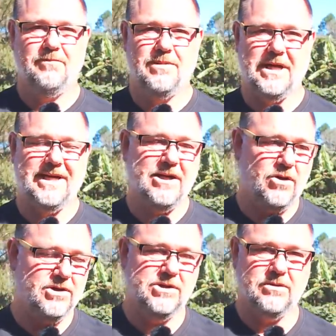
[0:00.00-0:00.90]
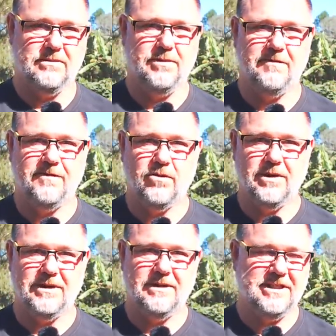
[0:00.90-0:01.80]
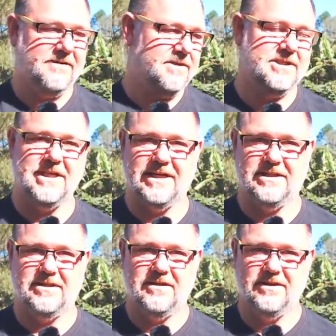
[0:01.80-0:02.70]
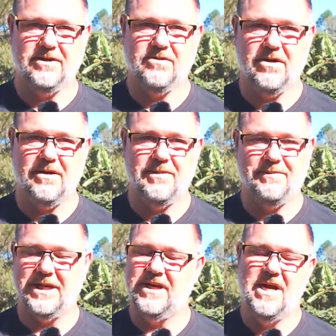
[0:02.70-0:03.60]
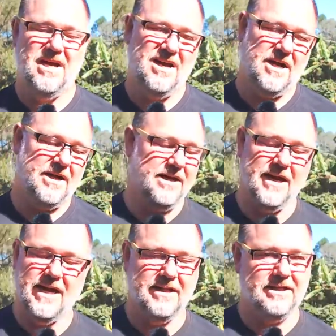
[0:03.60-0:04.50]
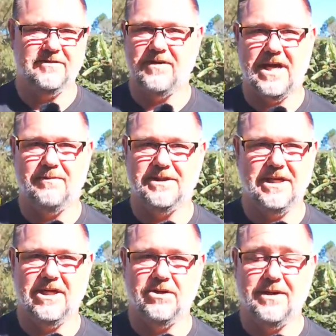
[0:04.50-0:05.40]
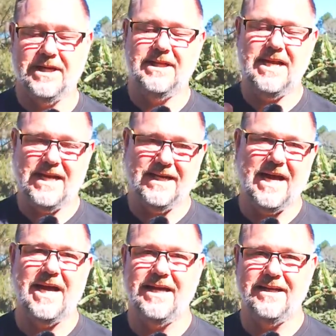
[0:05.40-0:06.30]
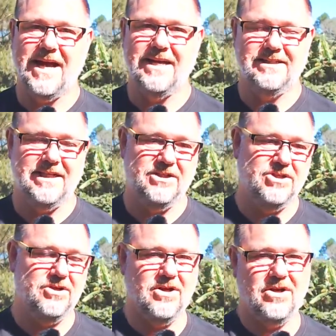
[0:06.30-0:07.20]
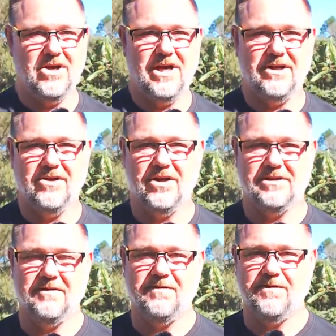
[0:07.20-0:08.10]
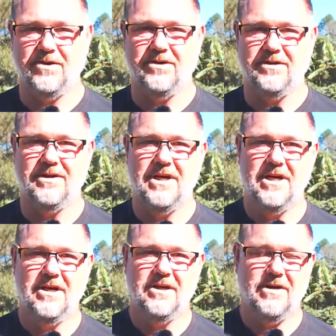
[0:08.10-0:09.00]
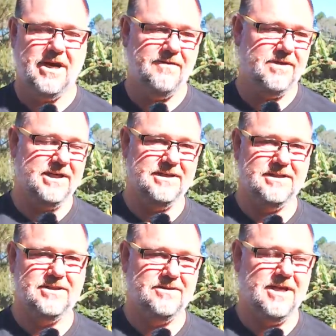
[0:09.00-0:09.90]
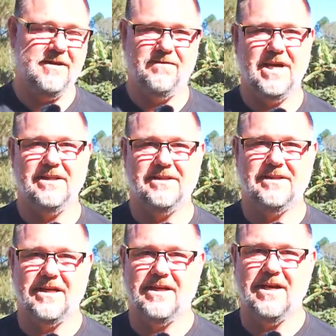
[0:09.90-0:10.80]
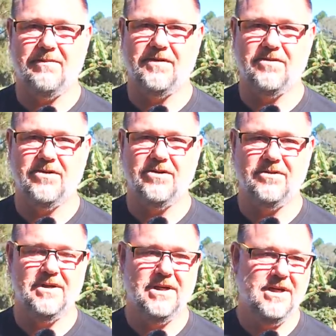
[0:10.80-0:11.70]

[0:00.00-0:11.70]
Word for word: and get onto it before it devastates your crop. But I don't know how these farmers are going to do it, and that again adds into the higher cost of food. You have these events that come through